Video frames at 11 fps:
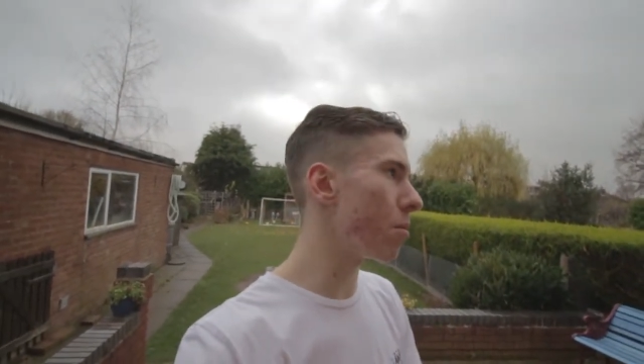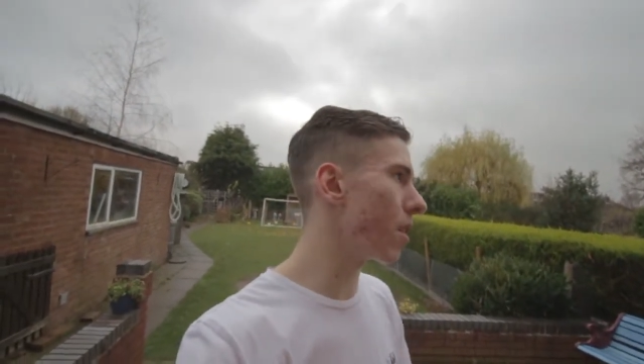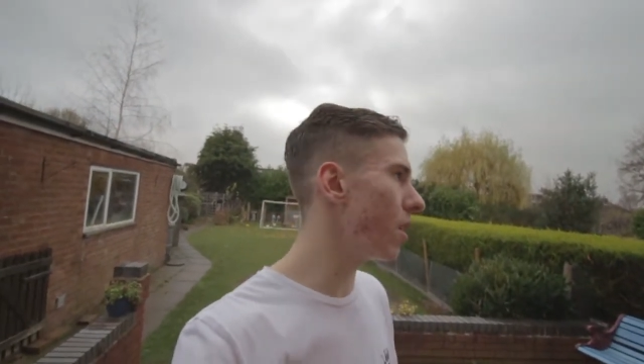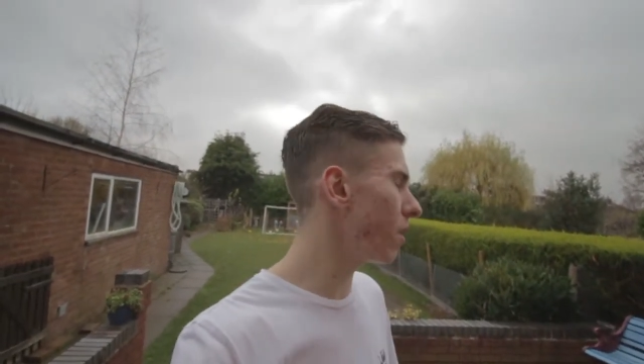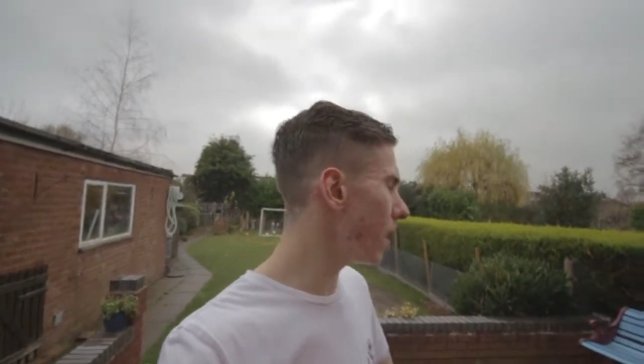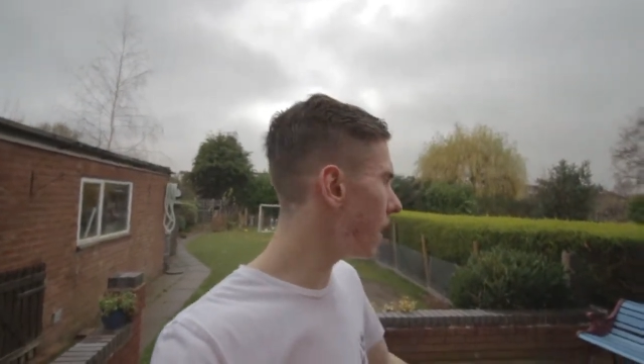
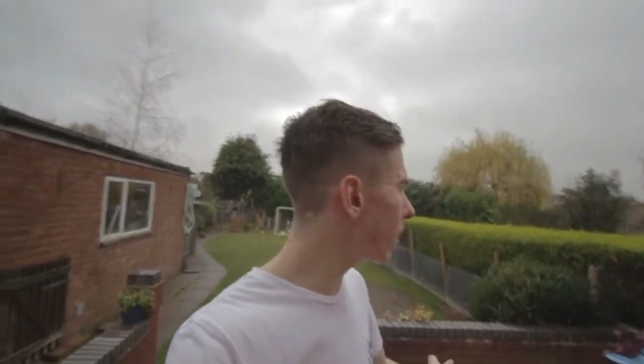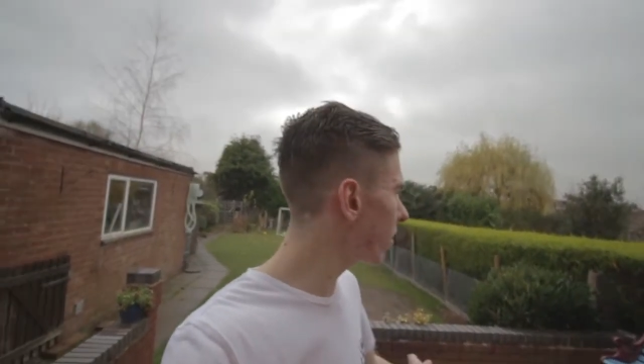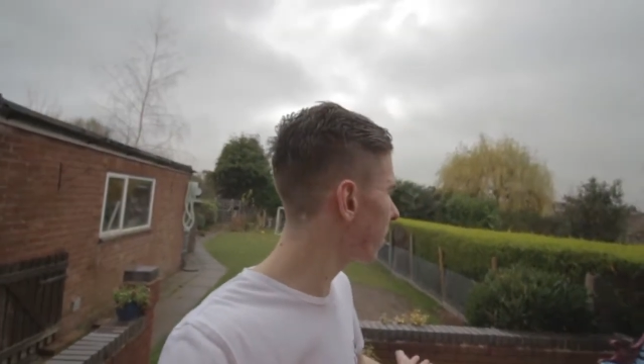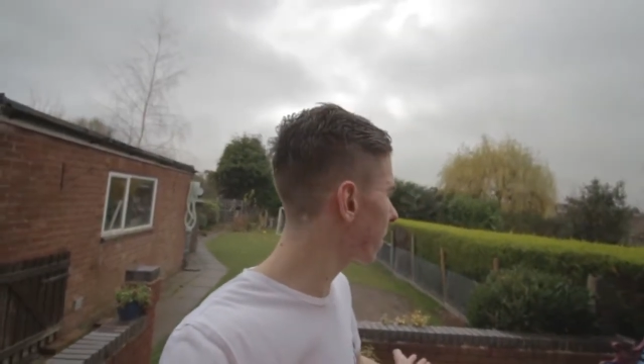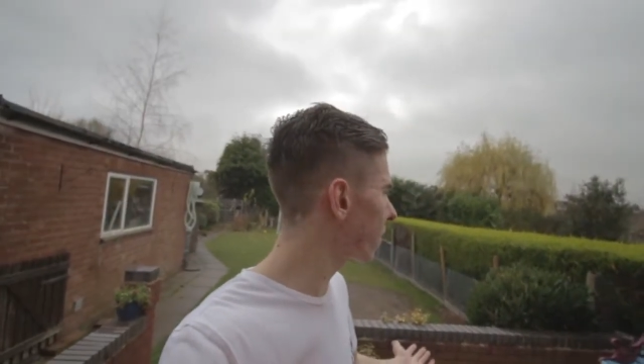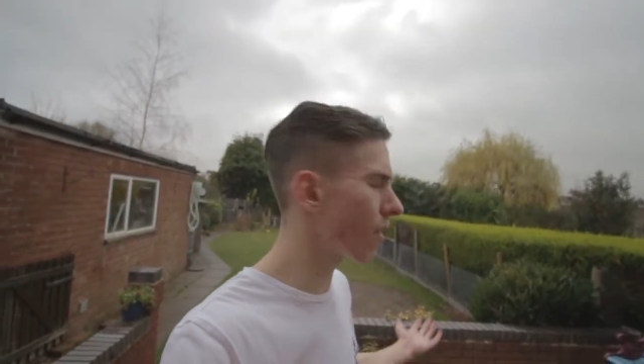because it
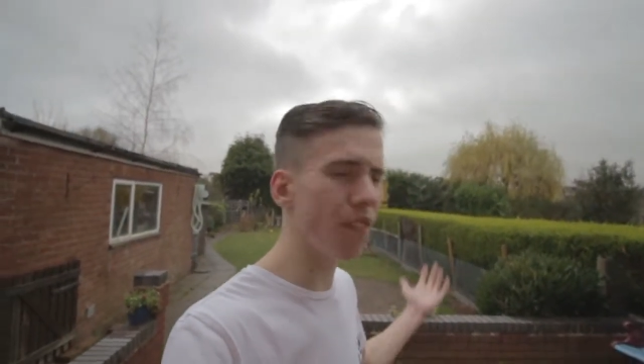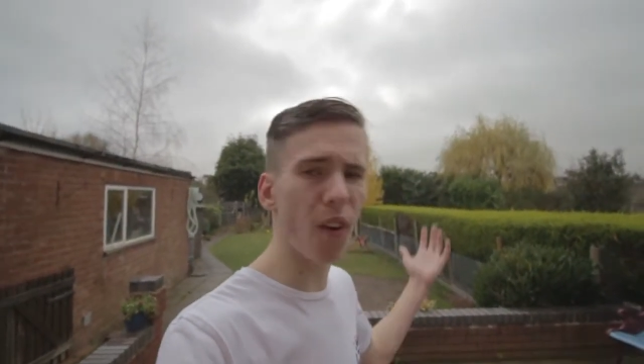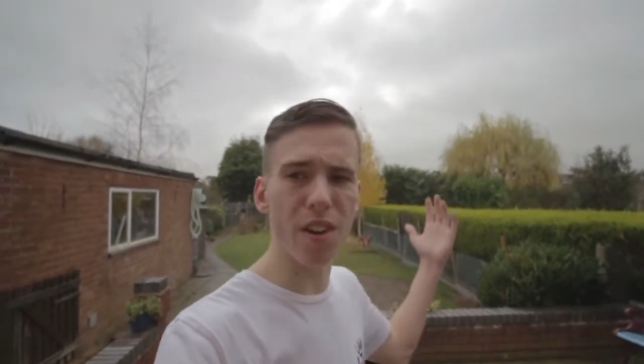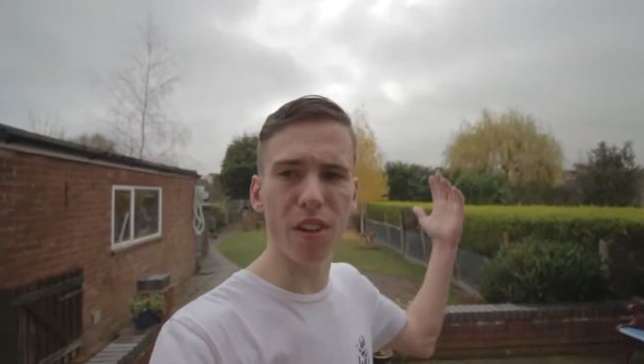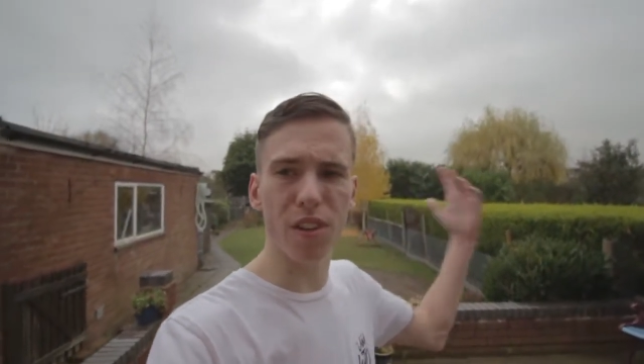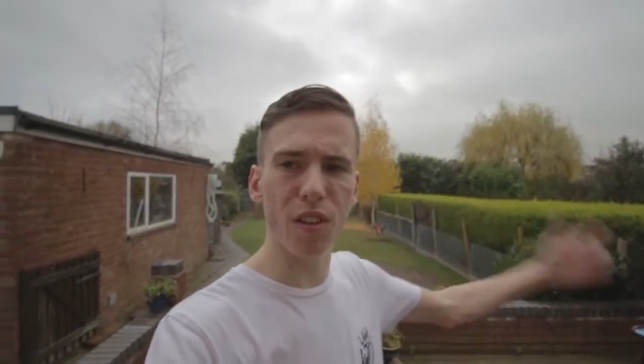isn't the
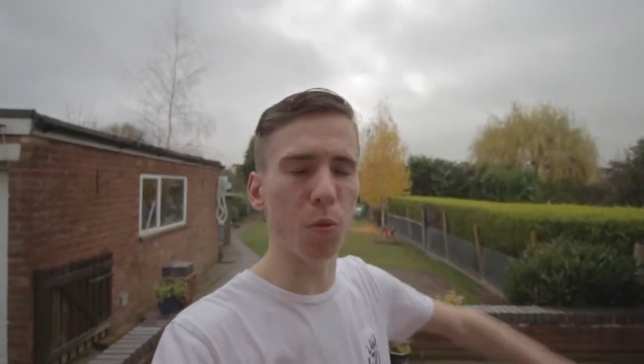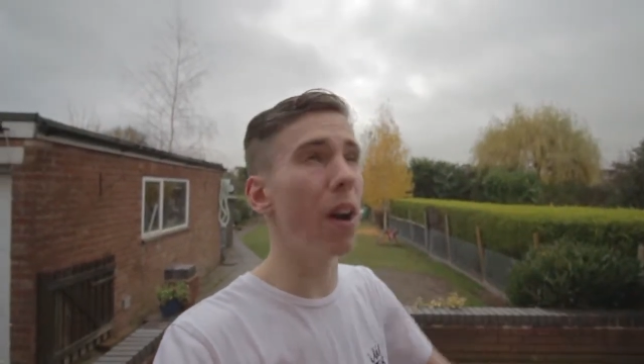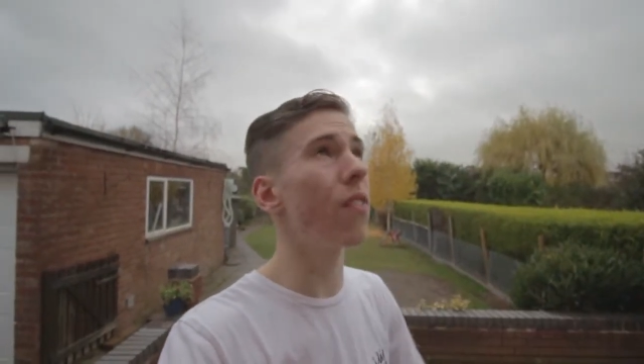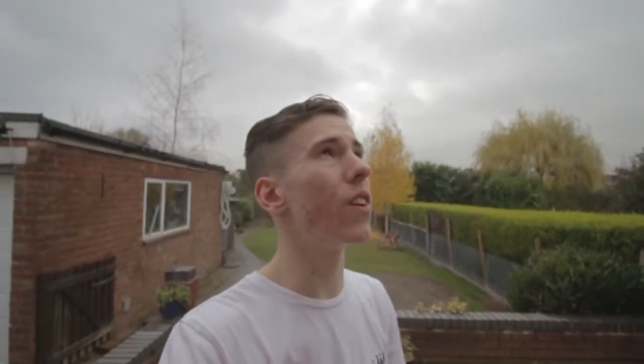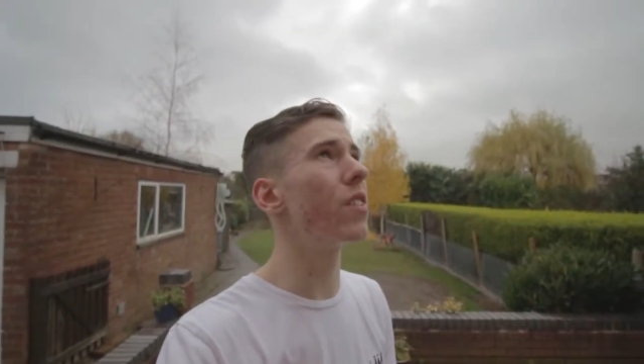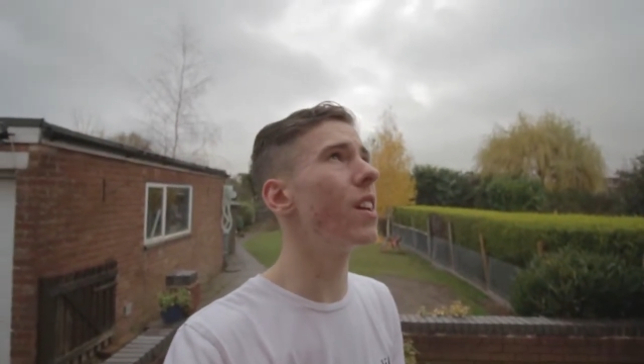finest of weathers.